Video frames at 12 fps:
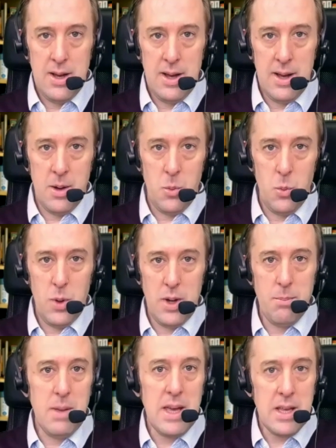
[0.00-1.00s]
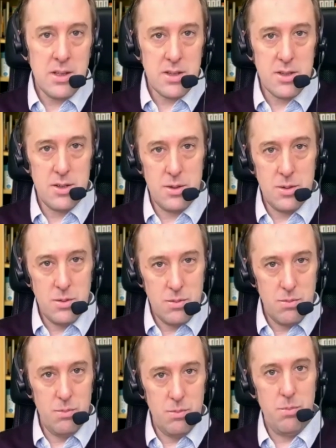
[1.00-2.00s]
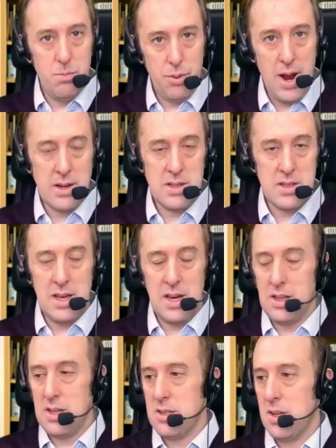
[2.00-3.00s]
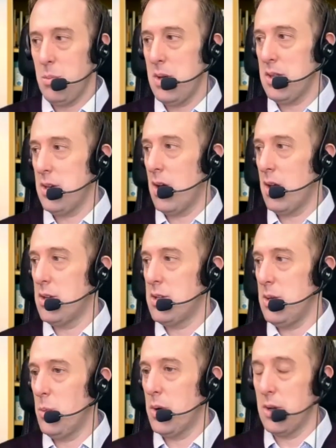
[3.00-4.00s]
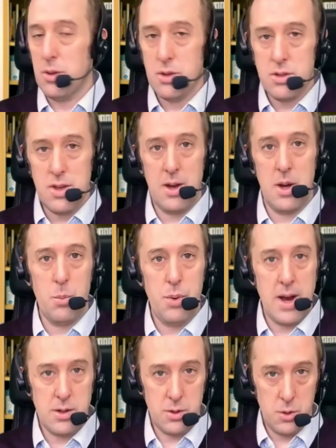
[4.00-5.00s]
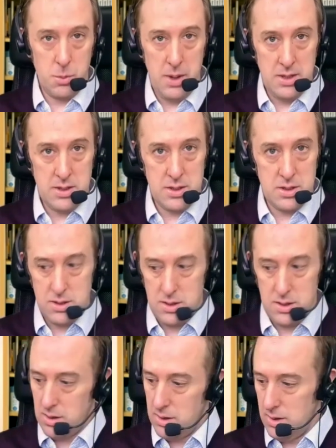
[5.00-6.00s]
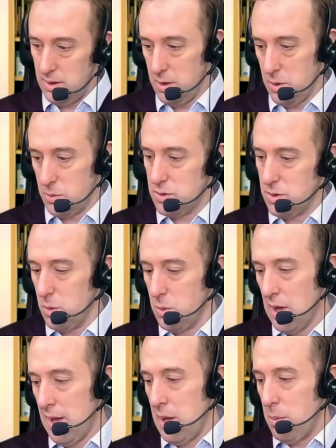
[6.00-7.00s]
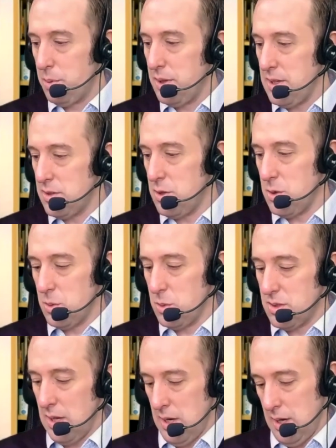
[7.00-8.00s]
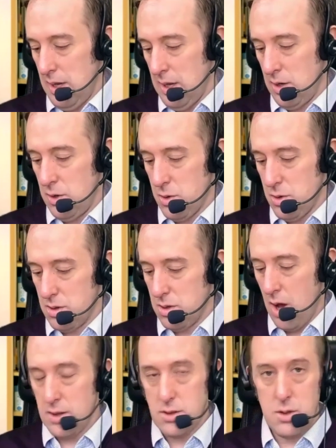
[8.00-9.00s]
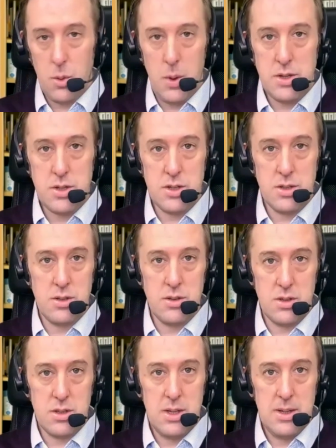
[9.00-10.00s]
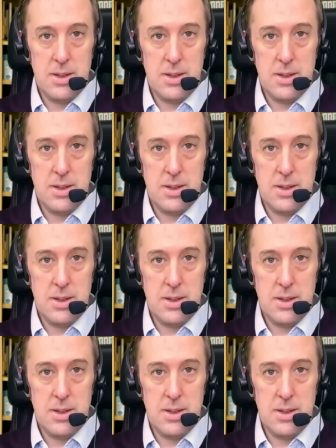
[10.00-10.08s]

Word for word: uh, what it means to practice the Getting Things Done methodology, what it looks like on a practical basis. You know, so please do send in your thoughts, questions.